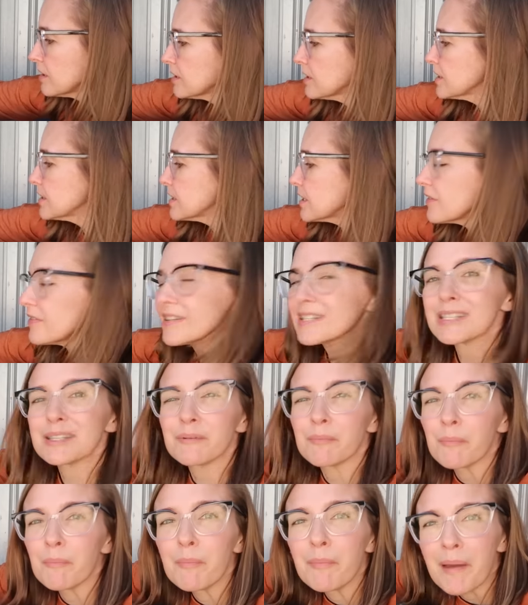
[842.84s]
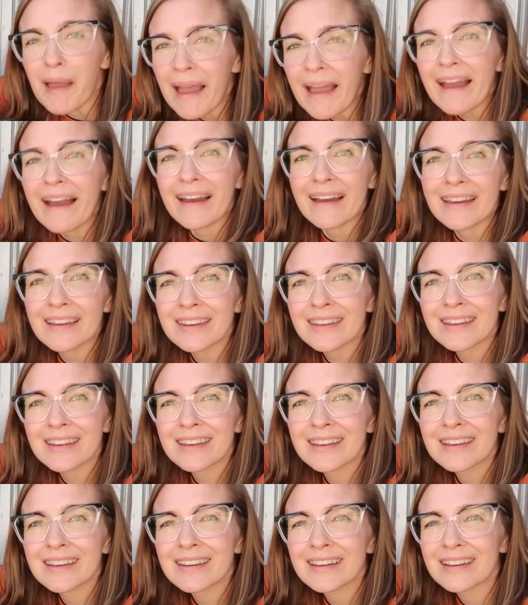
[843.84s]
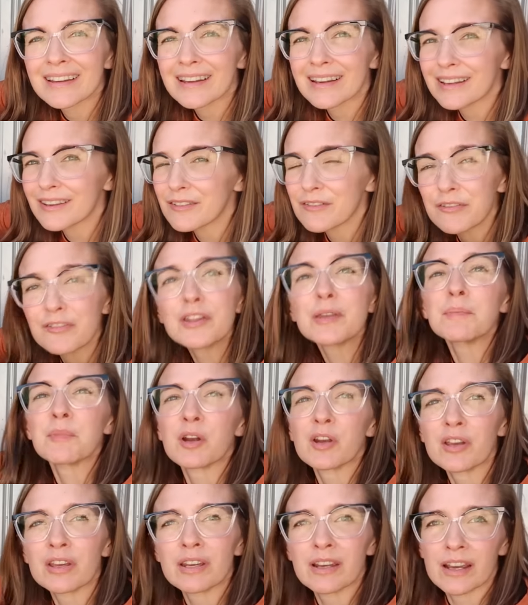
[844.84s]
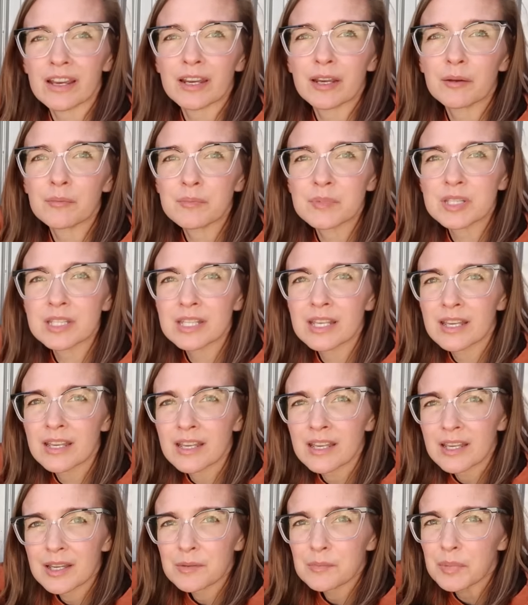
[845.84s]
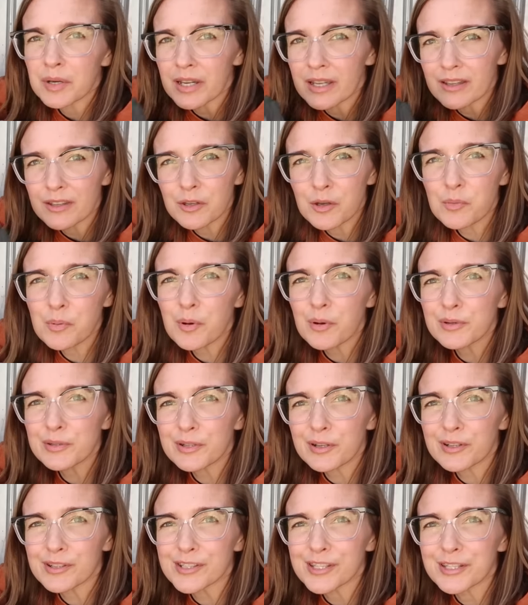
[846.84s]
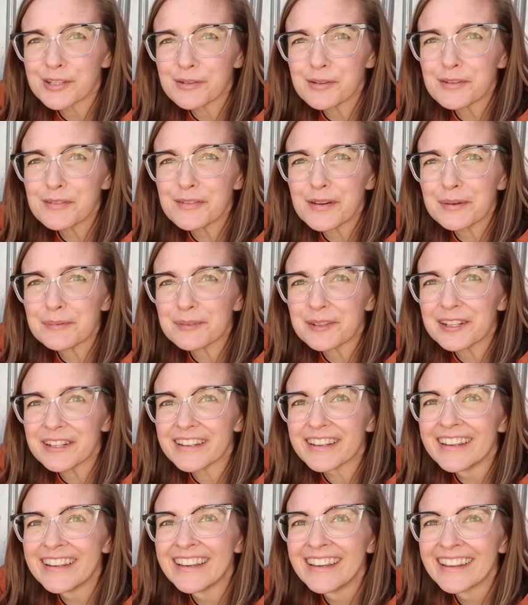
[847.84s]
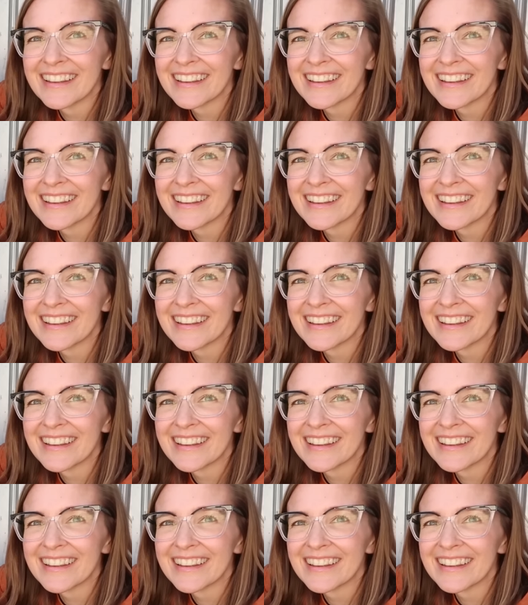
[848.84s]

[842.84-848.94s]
The stuff isn't bad. Uh, flea market items. But no postcards, no ephemera.